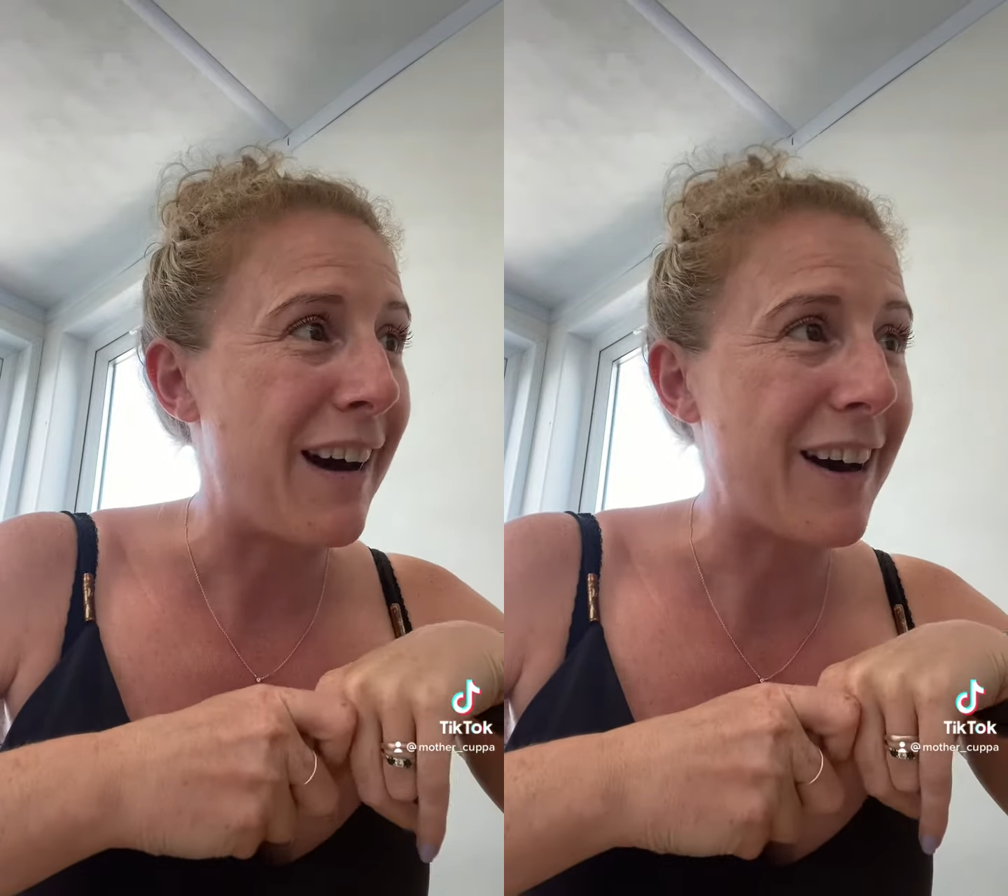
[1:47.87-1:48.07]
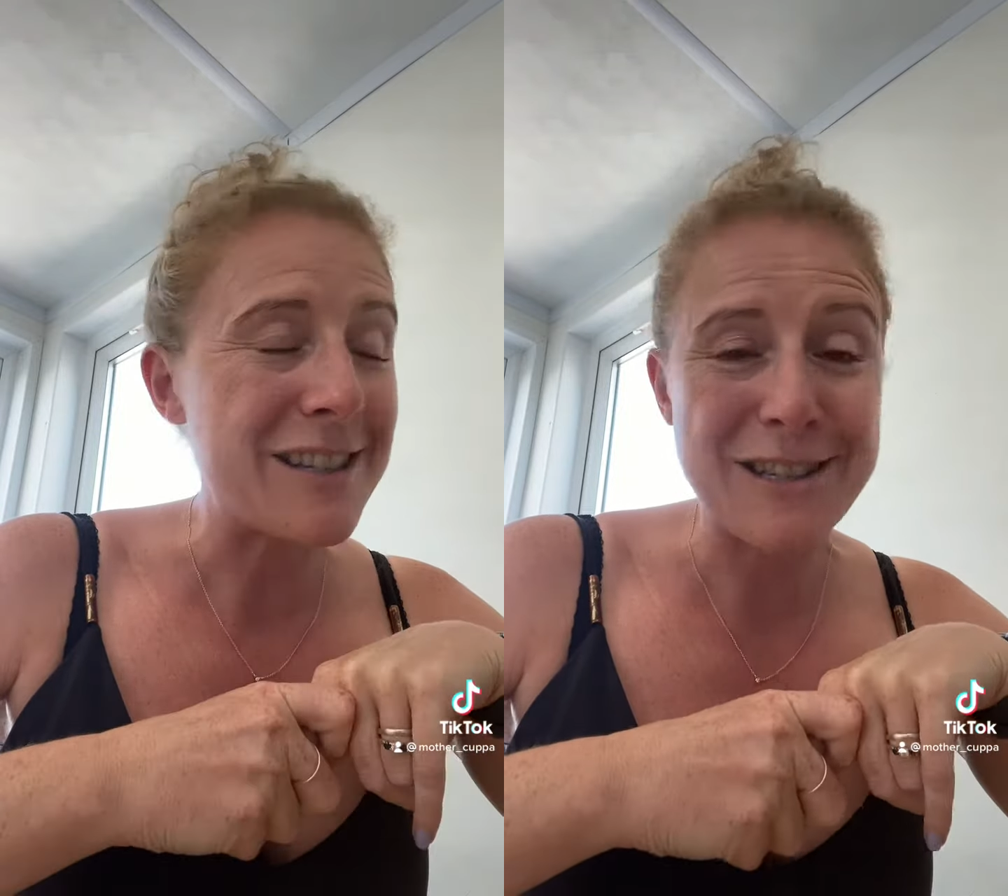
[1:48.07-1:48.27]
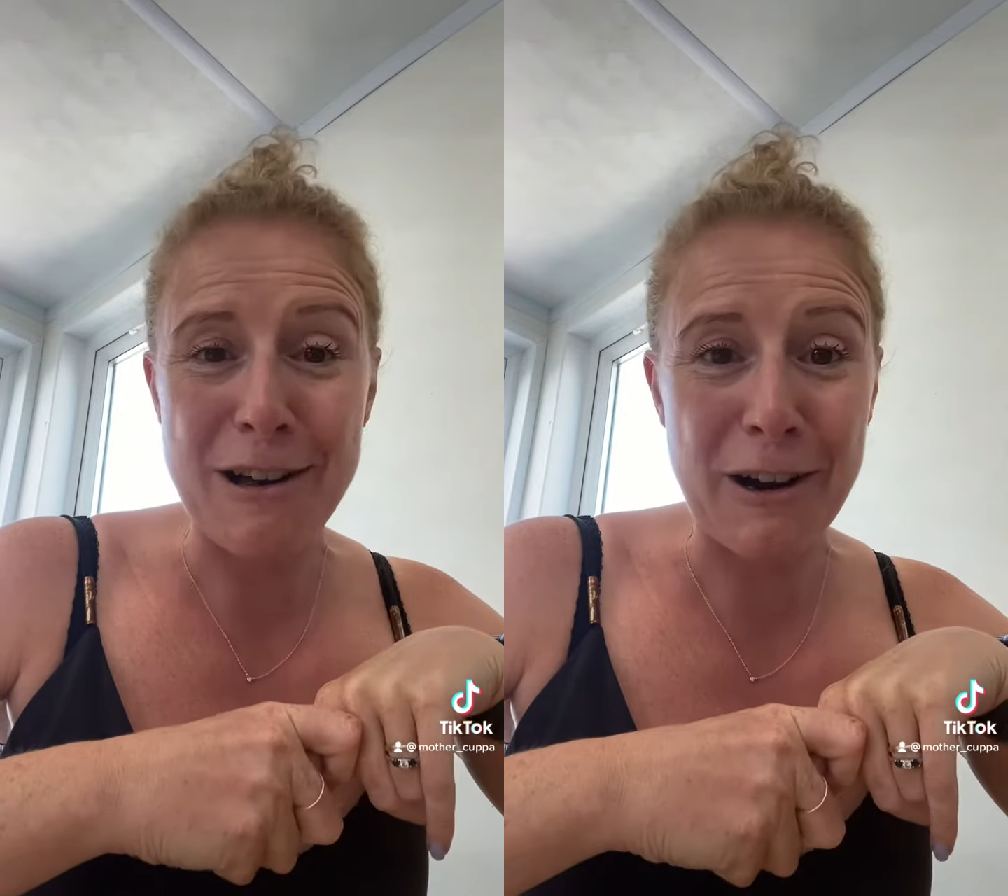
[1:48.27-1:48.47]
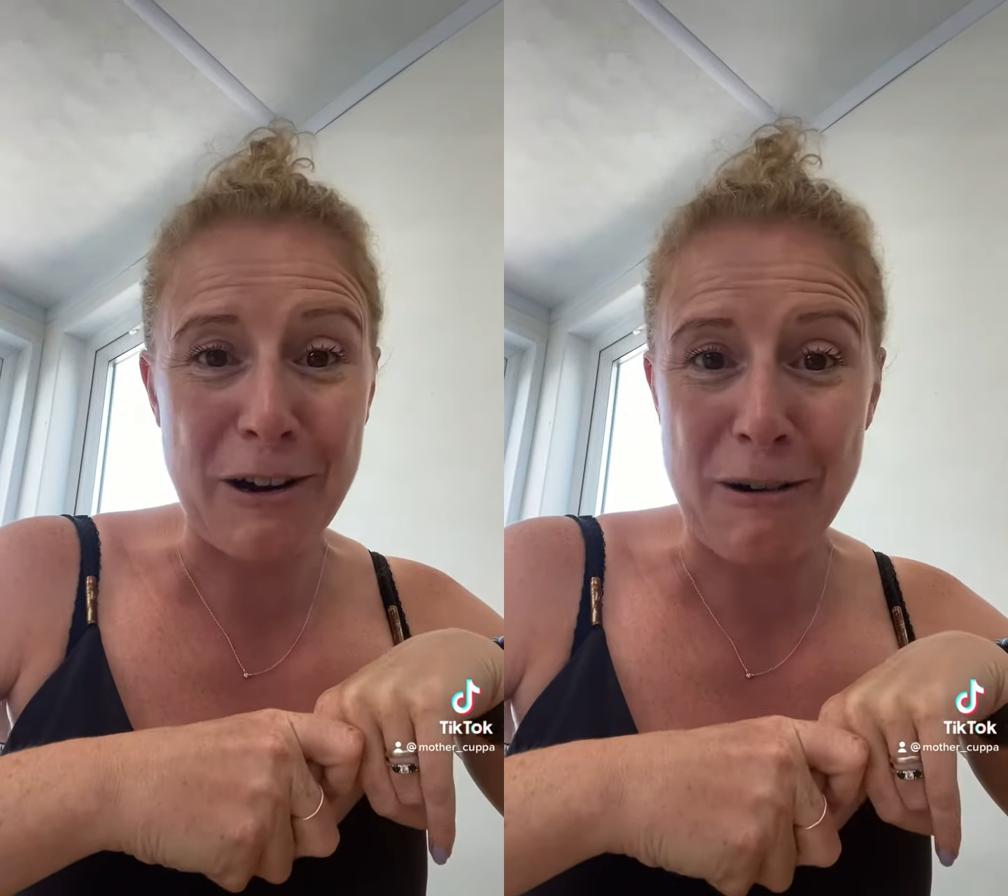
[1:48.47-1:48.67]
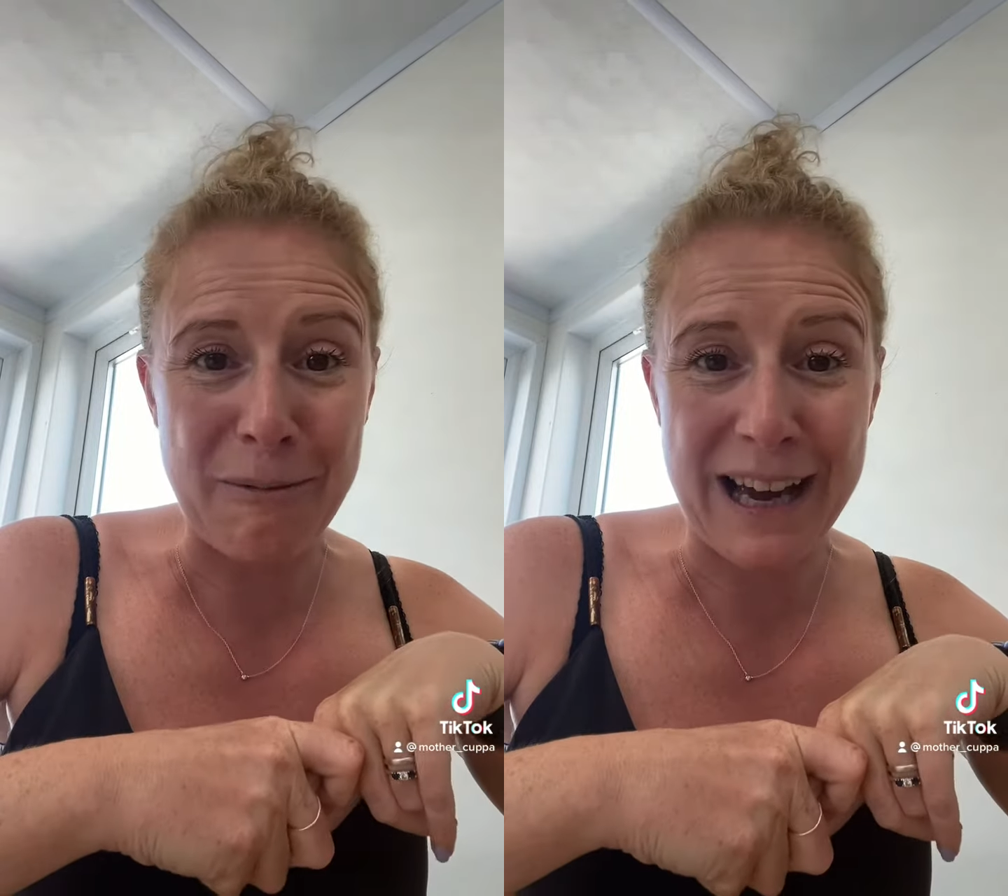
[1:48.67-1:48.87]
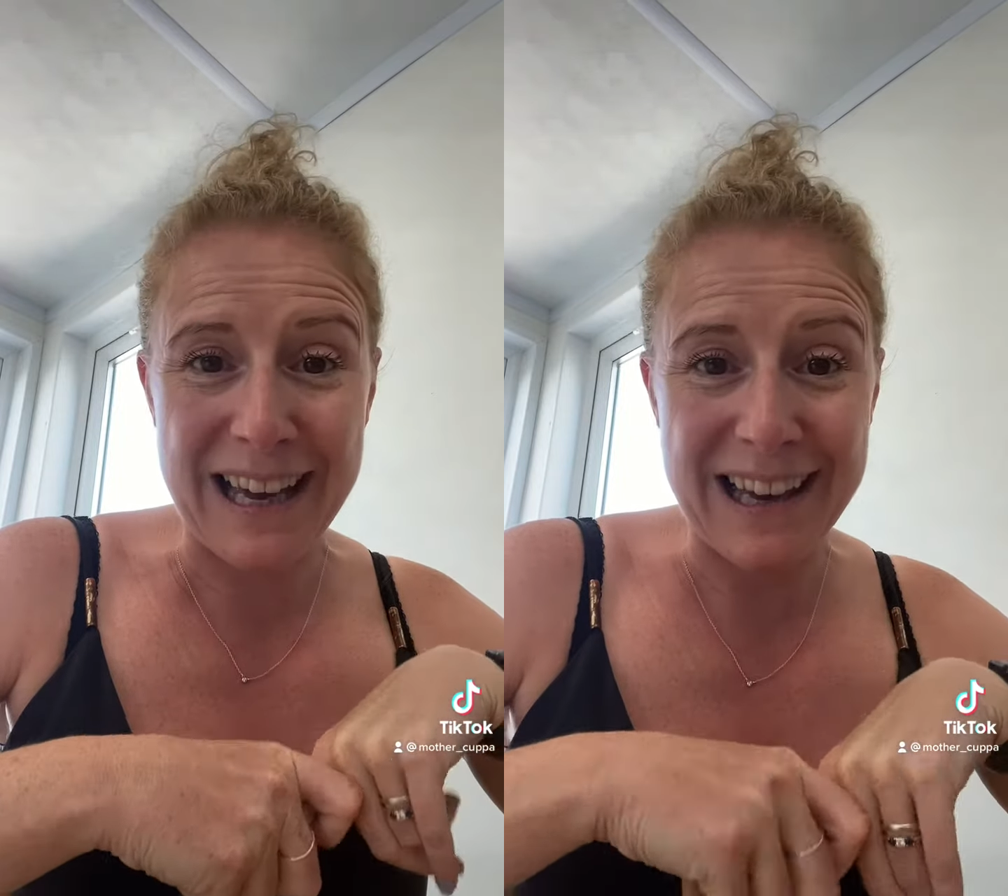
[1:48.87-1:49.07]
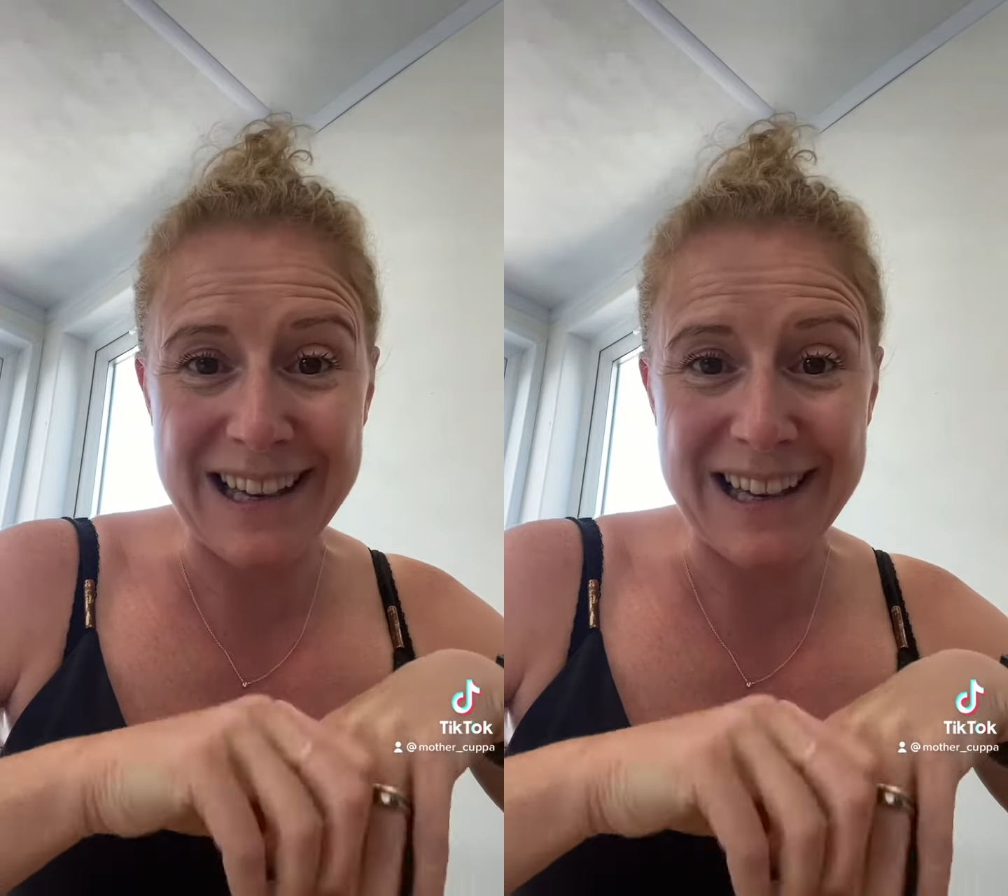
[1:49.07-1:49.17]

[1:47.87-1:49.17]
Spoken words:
can't wait.